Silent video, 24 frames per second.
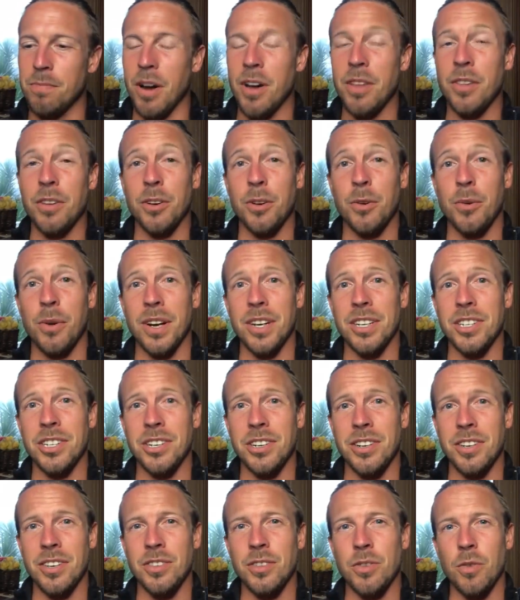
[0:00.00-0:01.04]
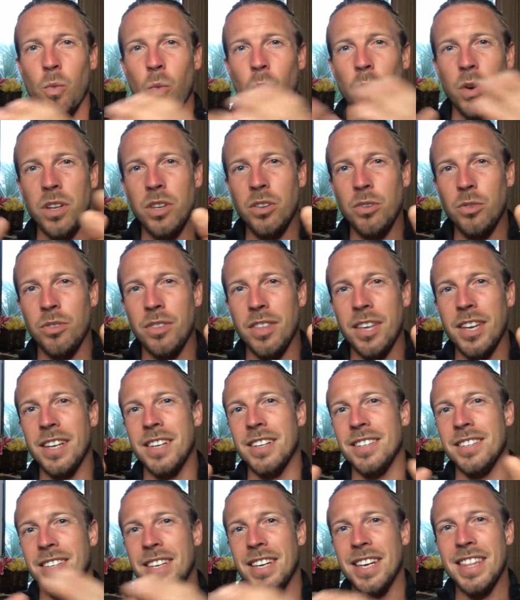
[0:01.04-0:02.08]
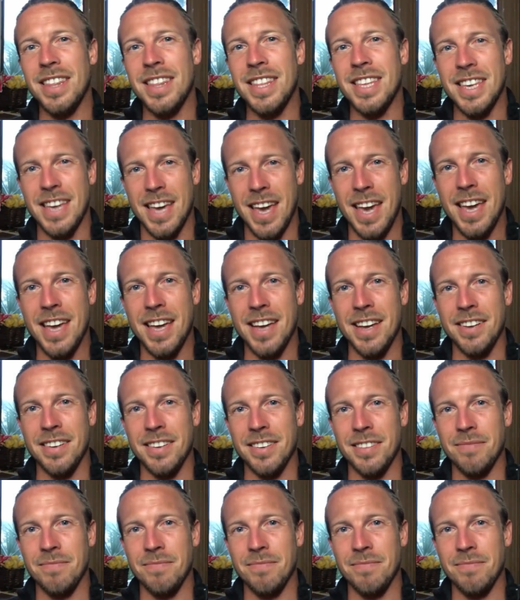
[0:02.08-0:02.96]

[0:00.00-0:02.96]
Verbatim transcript: my other question is what do you think is in the egg?